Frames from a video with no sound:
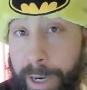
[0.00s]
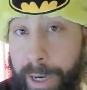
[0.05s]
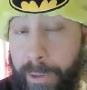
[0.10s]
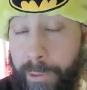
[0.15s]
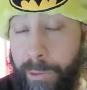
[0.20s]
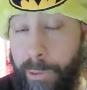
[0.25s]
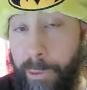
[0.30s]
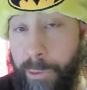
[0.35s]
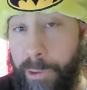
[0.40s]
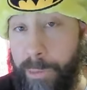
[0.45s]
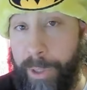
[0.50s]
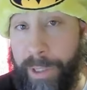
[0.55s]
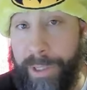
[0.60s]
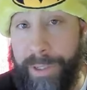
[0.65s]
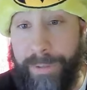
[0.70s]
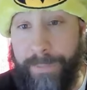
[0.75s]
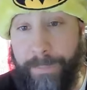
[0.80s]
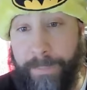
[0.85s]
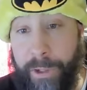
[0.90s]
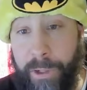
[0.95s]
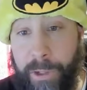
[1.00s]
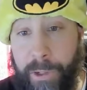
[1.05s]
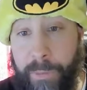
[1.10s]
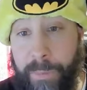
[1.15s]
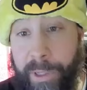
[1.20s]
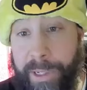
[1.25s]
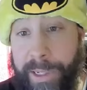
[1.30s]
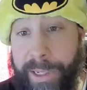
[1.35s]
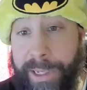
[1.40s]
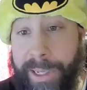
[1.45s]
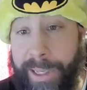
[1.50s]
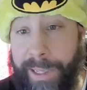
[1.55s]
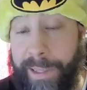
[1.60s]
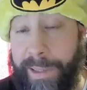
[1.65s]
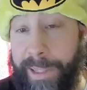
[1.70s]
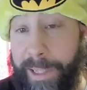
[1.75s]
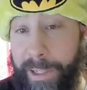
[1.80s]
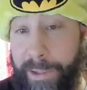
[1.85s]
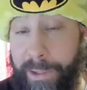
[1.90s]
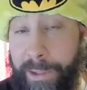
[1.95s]
outdoorsman, fisherman,
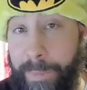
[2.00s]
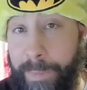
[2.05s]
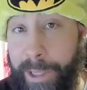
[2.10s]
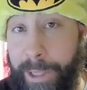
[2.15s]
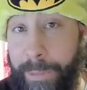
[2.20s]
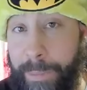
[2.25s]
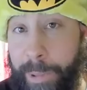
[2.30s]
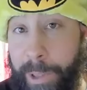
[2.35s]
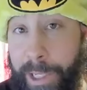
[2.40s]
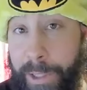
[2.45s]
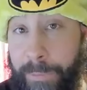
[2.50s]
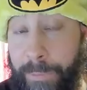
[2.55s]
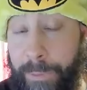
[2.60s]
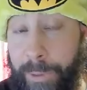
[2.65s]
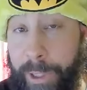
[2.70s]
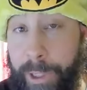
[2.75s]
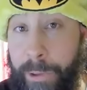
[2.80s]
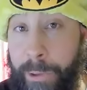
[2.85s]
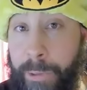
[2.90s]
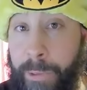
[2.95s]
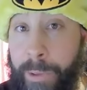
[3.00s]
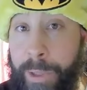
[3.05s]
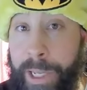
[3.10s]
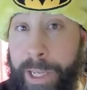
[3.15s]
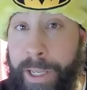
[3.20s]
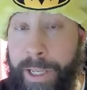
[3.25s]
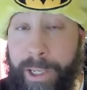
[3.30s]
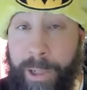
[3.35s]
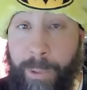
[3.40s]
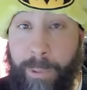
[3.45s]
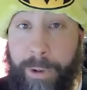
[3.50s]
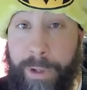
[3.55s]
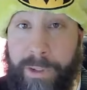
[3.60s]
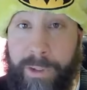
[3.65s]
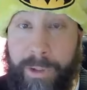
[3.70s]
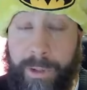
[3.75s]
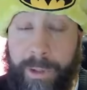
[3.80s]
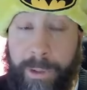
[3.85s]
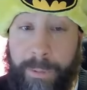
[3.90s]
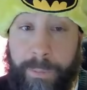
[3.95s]
this could be the place for you. You want
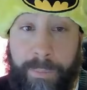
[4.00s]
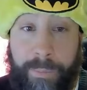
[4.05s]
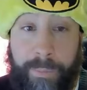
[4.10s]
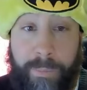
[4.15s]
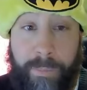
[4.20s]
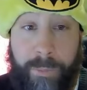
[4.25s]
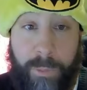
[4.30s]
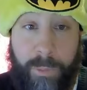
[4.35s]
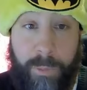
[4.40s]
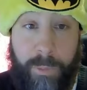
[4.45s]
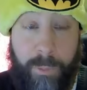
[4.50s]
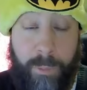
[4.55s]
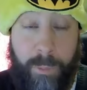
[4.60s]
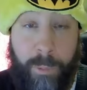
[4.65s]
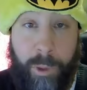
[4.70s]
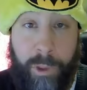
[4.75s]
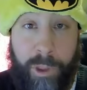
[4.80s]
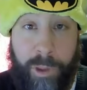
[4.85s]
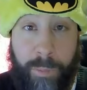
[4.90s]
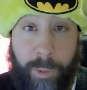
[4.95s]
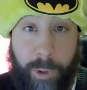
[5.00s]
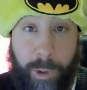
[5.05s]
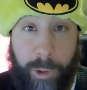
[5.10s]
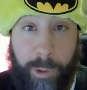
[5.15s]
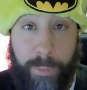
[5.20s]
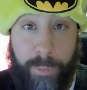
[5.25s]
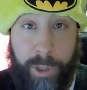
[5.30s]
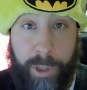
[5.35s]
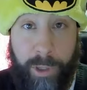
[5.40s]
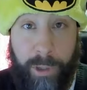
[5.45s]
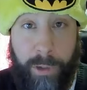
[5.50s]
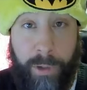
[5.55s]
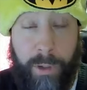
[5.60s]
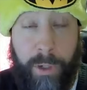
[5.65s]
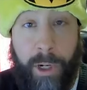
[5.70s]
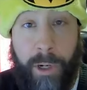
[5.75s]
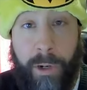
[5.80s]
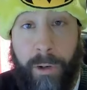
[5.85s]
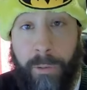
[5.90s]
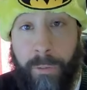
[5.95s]
some want some room to
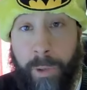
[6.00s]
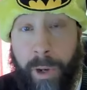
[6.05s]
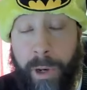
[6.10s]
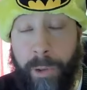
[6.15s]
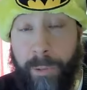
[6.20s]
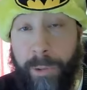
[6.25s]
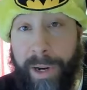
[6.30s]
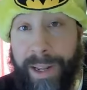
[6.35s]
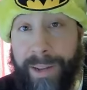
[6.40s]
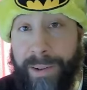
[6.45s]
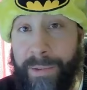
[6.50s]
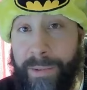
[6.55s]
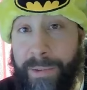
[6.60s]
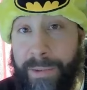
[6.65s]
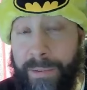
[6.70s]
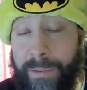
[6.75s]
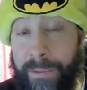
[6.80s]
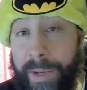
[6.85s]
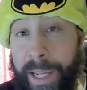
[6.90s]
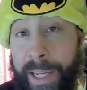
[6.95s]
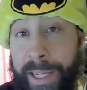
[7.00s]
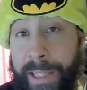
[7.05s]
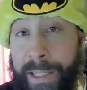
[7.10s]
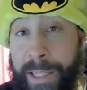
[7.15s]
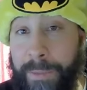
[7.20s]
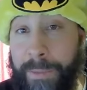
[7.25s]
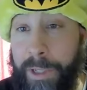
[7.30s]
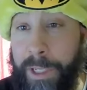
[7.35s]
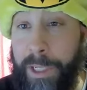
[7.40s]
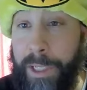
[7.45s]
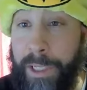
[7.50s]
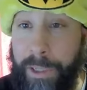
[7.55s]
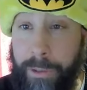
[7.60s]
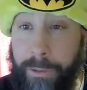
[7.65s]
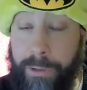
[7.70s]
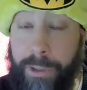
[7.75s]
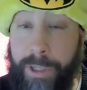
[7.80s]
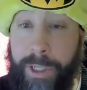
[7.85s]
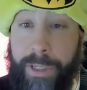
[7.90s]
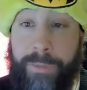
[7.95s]
run around ATV,
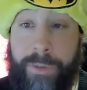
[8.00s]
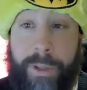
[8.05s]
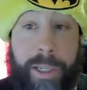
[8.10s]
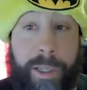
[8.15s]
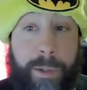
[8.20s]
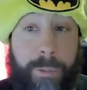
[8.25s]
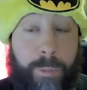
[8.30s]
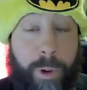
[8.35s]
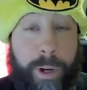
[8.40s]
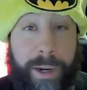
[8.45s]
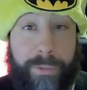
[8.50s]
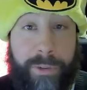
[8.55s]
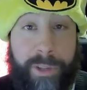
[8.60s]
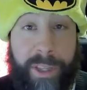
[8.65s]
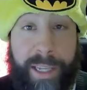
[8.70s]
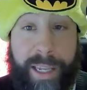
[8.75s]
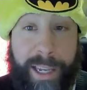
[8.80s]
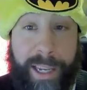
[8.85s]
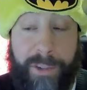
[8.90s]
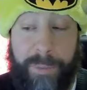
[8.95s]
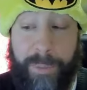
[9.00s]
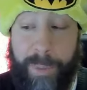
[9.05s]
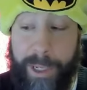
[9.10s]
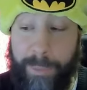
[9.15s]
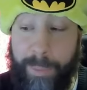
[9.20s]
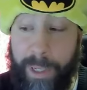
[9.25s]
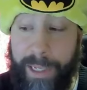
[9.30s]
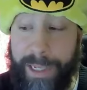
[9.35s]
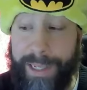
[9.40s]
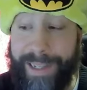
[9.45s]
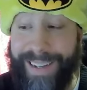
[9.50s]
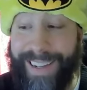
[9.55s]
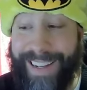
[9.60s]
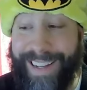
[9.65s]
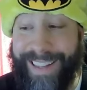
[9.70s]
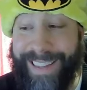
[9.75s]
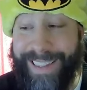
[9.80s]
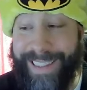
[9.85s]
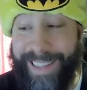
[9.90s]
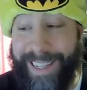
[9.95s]
UTV, whatever the case may be,
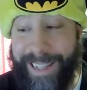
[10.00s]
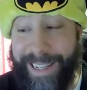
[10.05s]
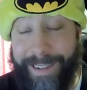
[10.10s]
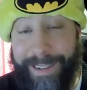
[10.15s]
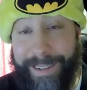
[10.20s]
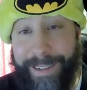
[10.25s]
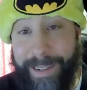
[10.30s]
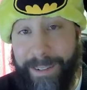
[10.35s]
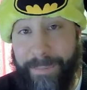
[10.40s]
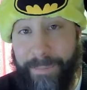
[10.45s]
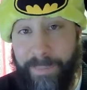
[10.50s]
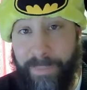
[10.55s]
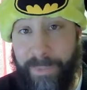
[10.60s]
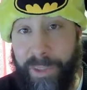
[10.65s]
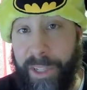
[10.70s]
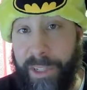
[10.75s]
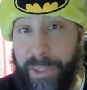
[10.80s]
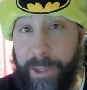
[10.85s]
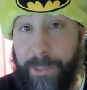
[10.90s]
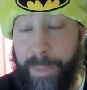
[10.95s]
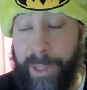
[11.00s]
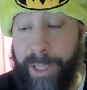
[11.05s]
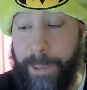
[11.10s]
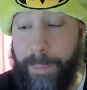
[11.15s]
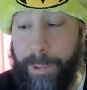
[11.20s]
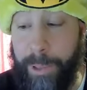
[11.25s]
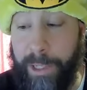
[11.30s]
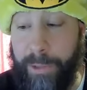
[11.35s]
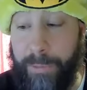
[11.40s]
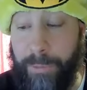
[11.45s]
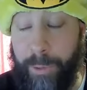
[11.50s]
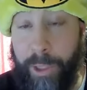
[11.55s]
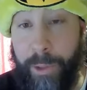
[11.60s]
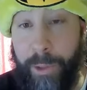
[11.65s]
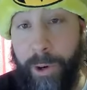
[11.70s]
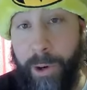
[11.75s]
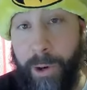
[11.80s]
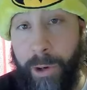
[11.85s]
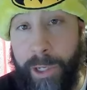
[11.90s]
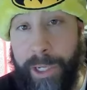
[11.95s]
then this could be the place for
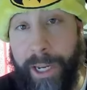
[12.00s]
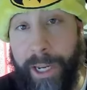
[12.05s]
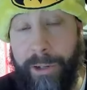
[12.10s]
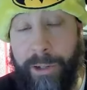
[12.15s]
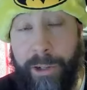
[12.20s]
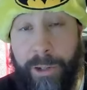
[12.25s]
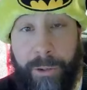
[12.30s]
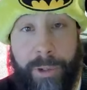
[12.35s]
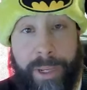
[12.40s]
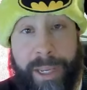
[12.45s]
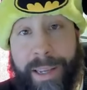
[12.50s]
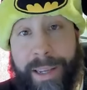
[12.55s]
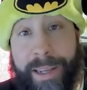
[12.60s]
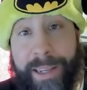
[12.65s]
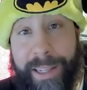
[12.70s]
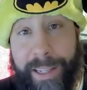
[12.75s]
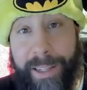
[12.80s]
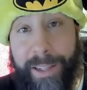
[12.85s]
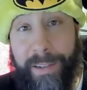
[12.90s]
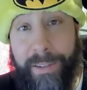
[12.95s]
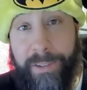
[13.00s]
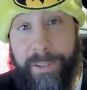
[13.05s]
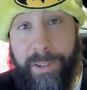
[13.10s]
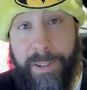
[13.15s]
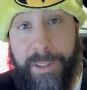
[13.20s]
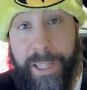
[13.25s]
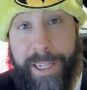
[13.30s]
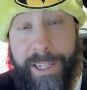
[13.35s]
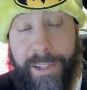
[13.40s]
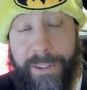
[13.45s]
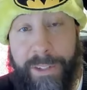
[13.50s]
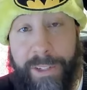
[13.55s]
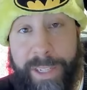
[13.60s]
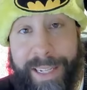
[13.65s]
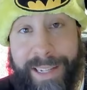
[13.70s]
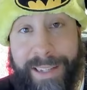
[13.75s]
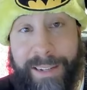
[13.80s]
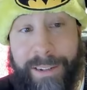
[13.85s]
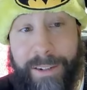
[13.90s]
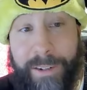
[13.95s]
you. All you got to do is click on the
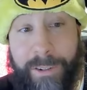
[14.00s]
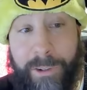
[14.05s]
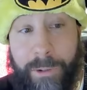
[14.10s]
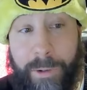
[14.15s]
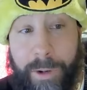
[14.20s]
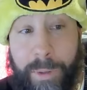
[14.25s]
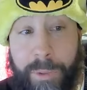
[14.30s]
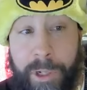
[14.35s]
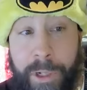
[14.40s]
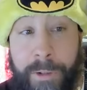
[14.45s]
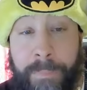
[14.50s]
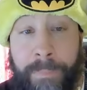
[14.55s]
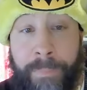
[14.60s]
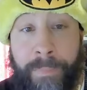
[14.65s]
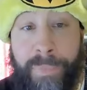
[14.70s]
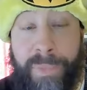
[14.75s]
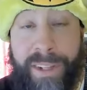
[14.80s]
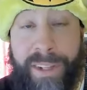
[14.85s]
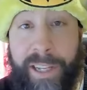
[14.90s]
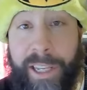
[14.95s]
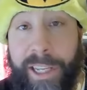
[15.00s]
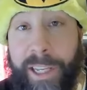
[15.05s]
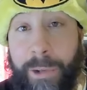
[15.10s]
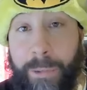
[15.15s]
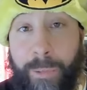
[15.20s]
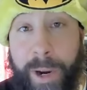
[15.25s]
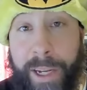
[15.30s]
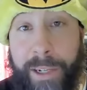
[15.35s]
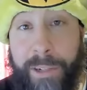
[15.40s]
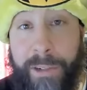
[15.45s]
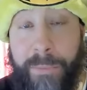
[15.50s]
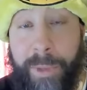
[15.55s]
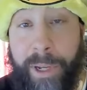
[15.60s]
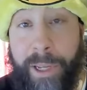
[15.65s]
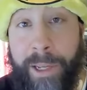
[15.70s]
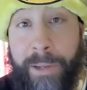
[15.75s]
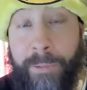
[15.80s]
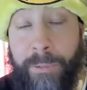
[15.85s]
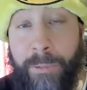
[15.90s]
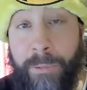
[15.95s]
link in the description, take you right to
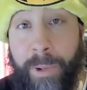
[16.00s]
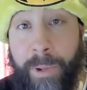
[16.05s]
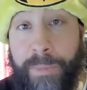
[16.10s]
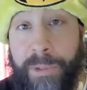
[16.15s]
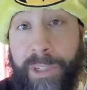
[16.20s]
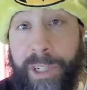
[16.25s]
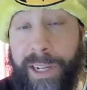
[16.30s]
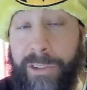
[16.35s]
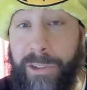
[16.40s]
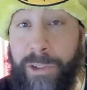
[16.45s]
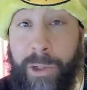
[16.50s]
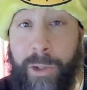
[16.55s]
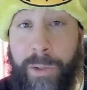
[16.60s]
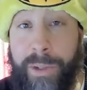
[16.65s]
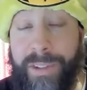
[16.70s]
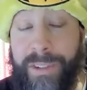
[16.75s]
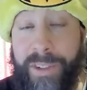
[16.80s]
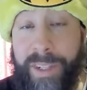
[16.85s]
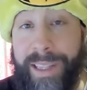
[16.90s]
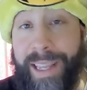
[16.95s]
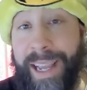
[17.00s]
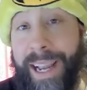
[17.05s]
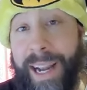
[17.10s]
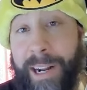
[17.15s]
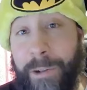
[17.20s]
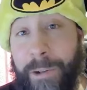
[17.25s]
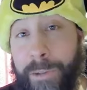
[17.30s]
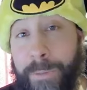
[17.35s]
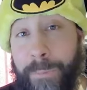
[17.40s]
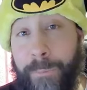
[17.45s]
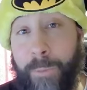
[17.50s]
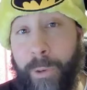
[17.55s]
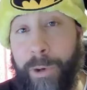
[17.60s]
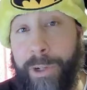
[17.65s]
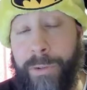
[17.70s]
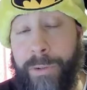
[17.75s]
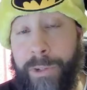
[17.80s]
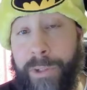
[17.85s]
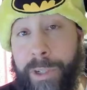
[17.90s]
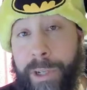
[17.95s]
my website so you can see the house for
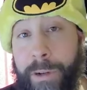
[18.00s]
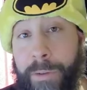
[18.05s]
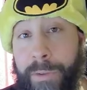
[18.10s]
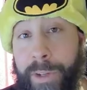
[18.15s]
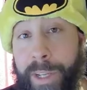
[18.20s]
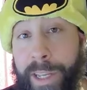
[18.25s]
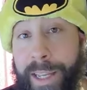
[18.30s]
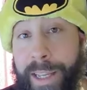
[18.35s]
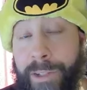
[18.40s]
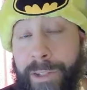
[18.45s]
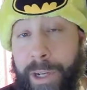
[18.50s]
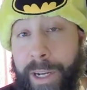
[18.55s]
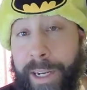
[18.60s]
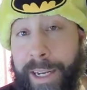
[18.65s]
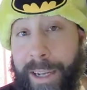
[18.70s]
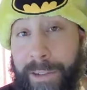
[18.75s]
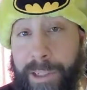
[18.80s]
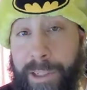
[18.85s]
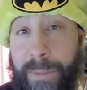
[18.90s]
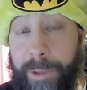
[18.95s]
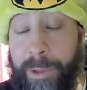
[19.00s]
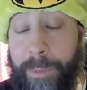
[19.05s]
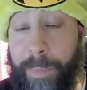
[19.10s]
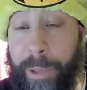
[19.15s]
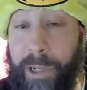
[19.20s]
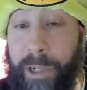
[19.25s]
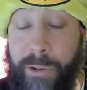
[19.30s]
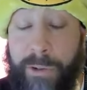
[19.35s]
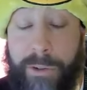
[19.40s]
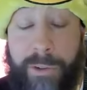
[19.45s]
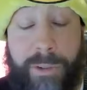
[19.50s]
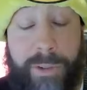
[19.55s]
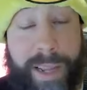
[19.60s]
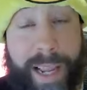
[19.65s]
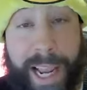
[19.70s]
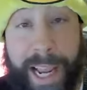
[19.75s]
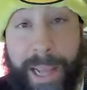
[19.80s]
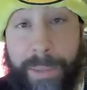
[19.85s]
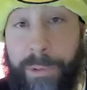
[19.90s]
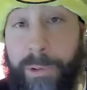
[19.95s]
yourself. Check out some of the pictures,
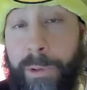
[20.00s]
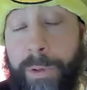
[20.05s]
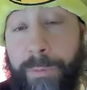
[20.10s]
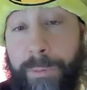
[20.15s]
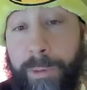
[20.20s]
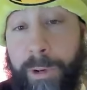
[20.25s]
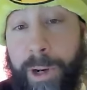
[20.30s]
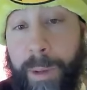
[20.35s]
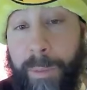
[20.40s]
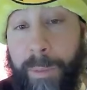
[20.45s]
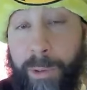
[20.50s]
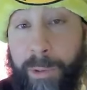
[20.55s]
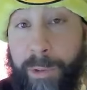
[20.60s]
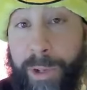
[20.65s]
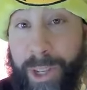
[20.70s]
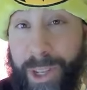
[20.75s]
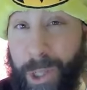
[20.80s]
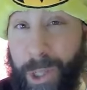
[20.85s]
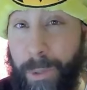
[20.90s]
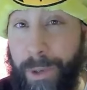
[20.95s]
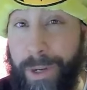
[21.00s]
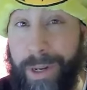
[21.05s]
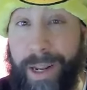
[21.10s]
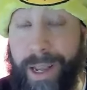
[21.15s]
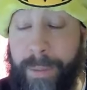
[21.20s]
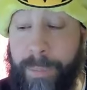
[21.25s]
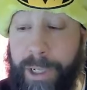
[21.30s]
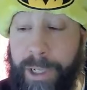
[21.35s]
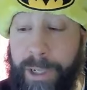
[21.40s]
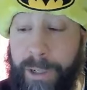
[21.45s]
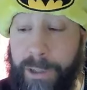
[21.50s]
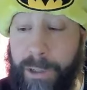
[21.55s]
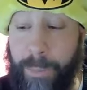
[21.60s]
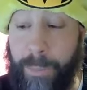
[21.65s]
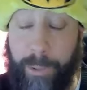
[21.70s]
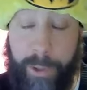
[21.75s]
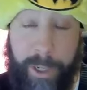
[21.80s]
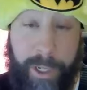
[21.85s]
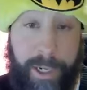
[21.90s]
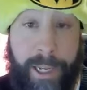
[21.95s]
absolutely phenomenal. You will not be
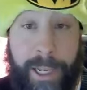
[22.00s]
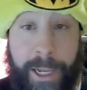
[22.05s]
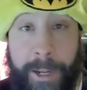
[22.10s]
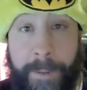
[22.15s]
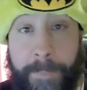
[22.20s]
disappointed.